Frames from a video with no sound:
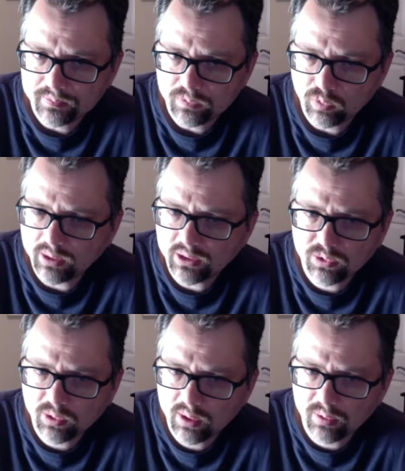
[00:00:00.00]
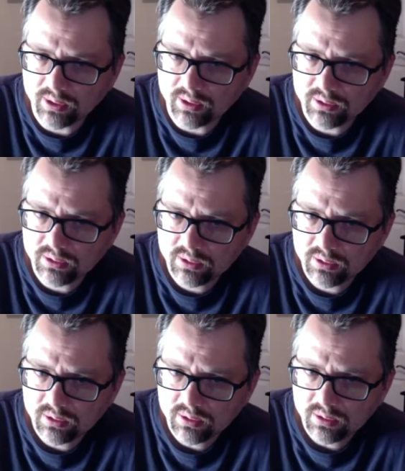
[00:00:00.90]
What is wrong with us?
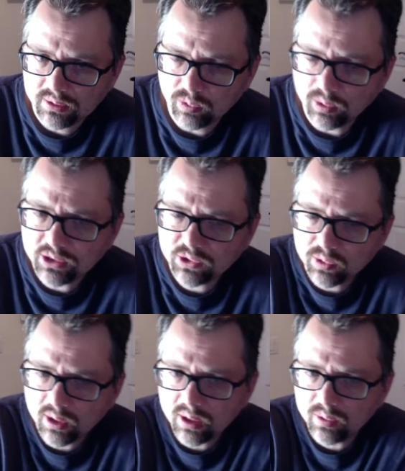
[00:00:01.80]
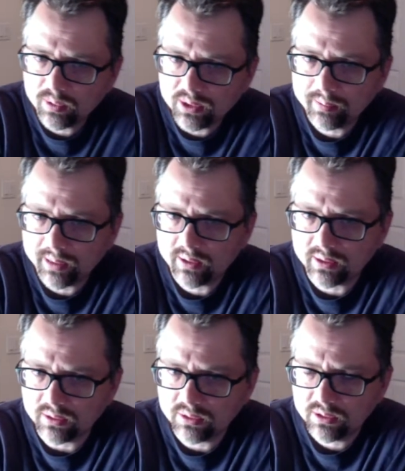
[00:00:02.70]
What is wrong with
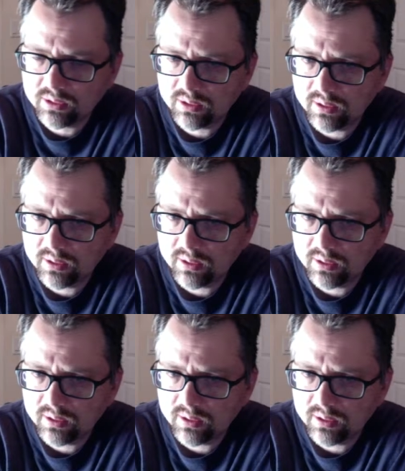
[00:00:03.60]
Americans?